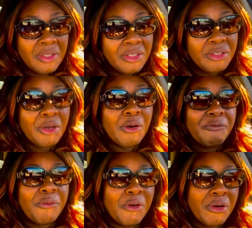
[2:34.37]
you know,
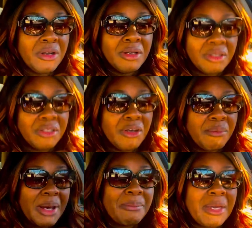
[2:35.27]
for, you know,
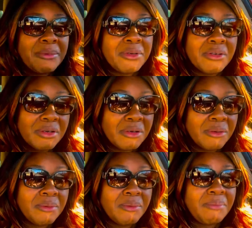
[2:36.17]
my baby girl
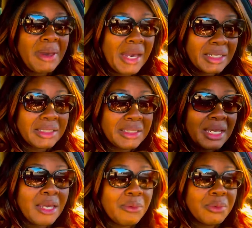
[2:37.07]
back in the
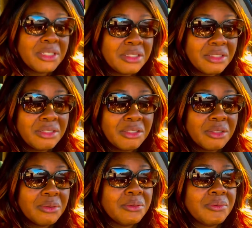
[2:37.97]
day when, you
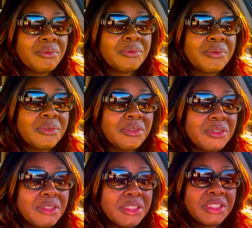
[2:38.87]
know,
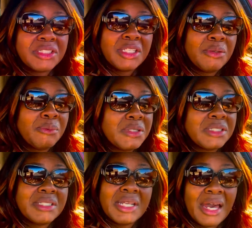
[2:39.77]
she was
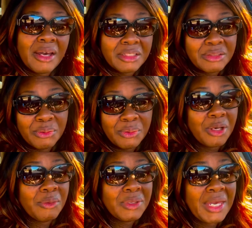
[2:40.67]
not doing
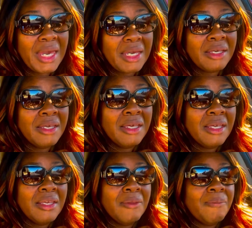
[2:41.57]
okay.
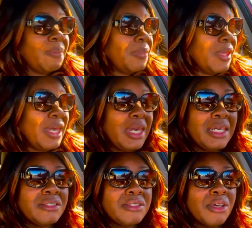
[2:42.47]

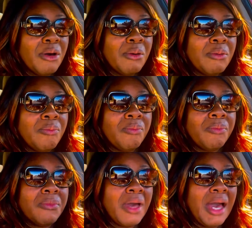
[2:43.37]
And so
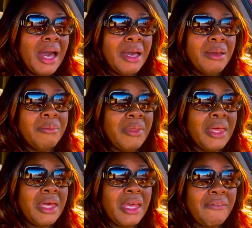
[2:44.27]
I am
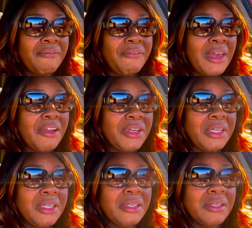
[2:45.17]

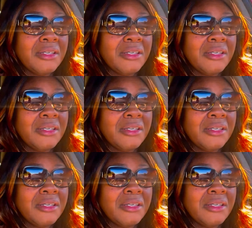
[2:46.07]
very